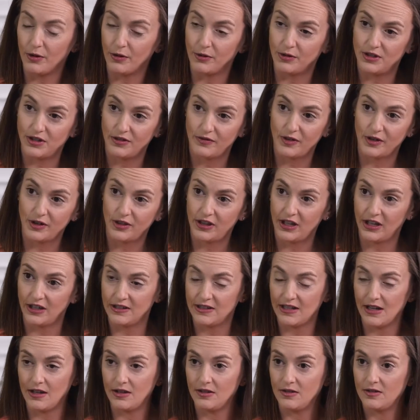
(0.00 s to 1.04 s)
or different
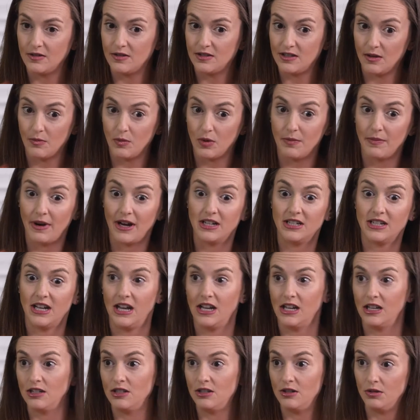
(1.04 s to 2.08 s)
things that someone might
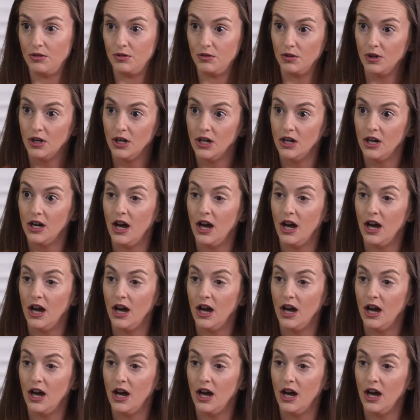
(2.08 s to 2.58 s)
take into